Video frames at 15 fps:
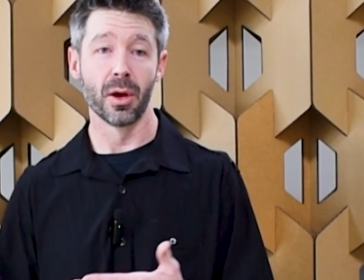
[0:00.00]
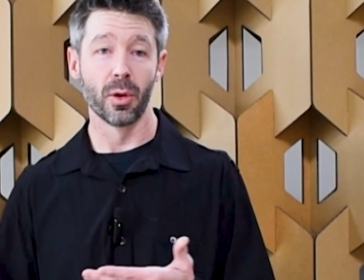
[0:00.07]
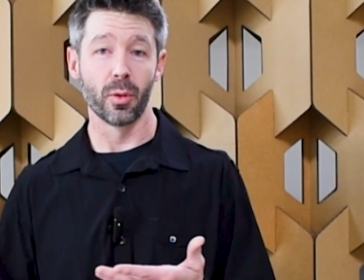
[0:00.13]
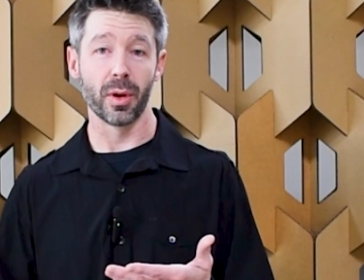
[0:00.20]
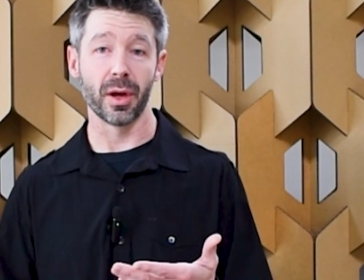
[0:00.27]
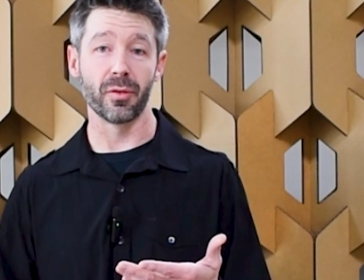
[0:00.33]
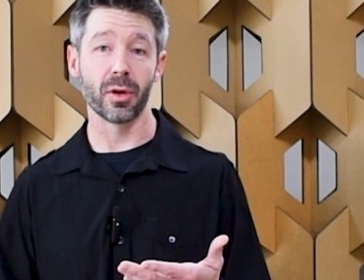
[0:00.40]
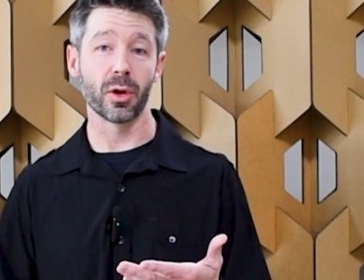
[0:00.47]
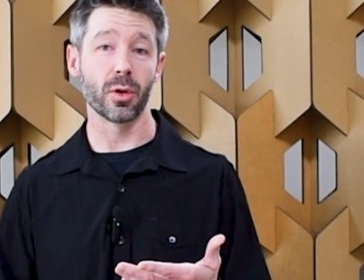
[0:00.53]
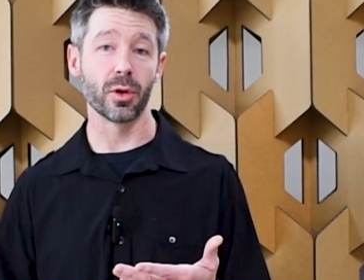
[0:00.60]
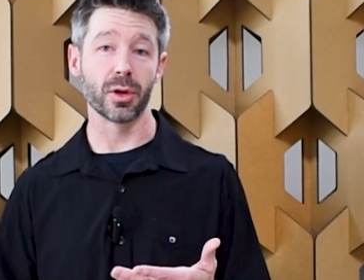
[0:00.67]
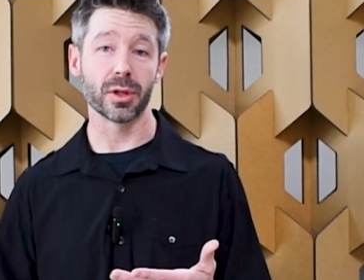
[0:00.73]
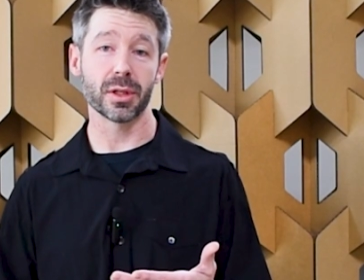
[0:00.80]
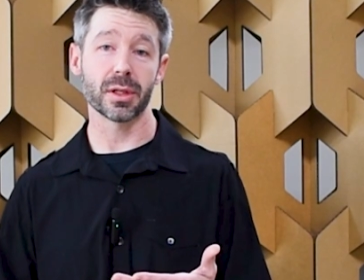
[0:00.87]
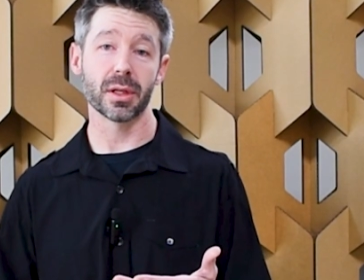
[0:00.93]
We have a
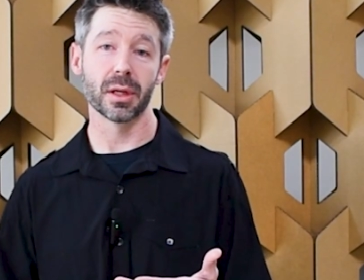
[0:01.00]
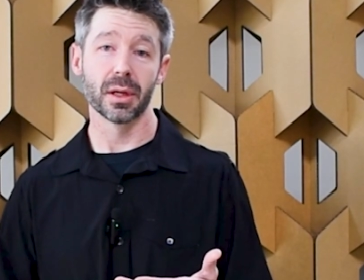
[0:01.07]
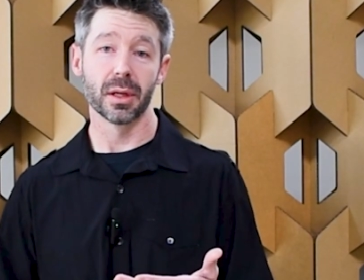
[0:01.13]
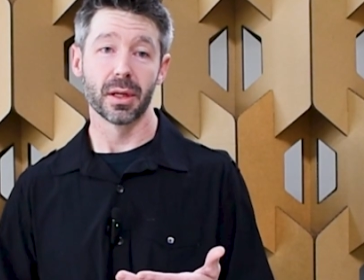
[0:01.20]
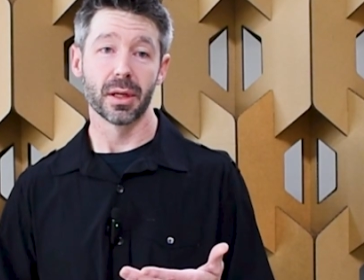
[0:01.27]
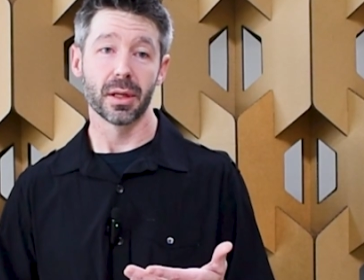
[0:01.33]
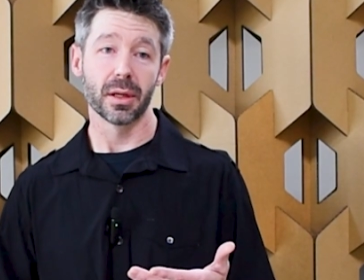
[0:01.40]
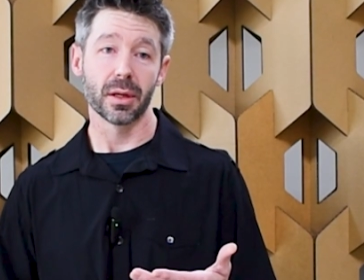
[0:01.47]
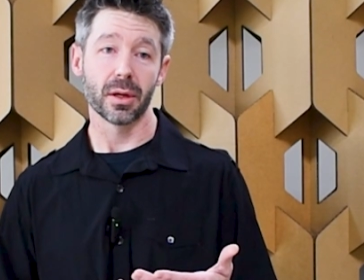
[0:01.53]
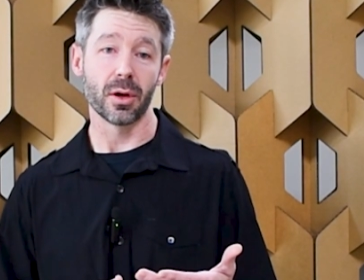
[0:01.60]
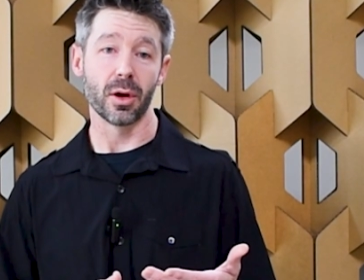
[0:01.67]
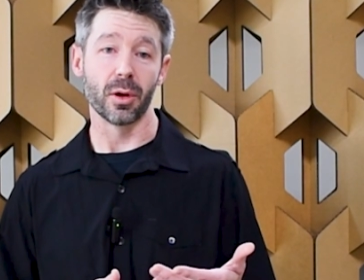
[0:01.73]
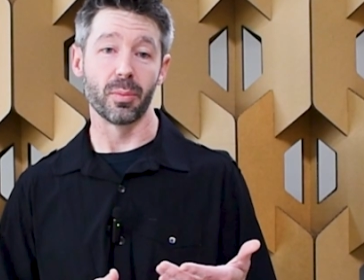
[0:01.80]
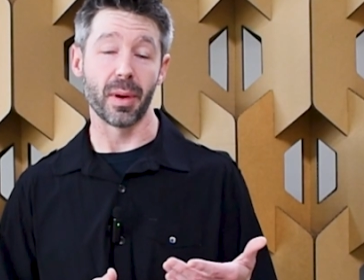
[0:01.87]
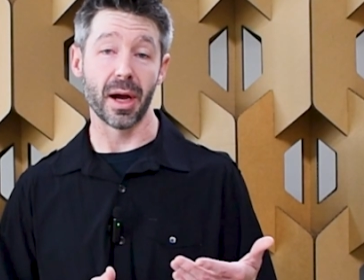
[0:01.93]
course
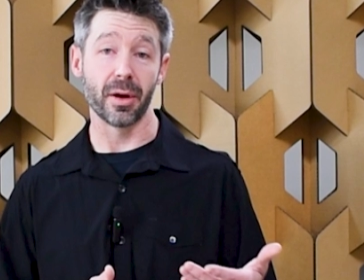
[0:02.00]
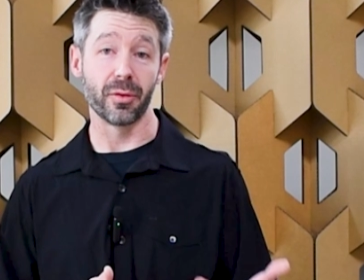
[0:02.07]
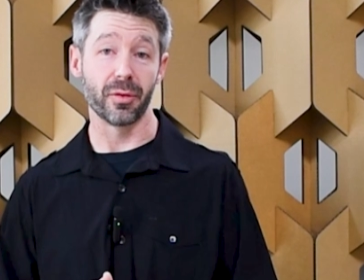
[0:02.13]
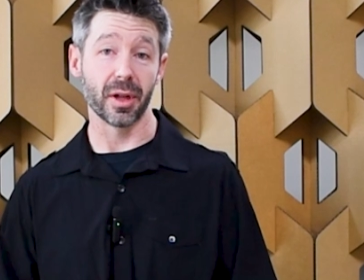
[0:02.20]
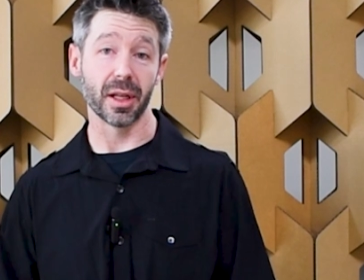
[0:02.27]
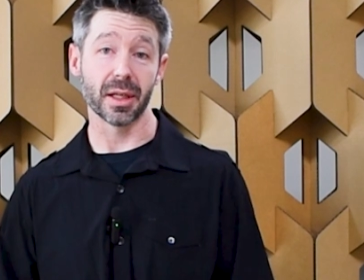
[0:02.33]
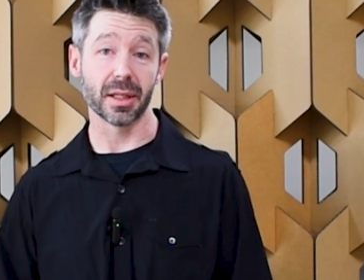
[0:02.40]
called Biophilic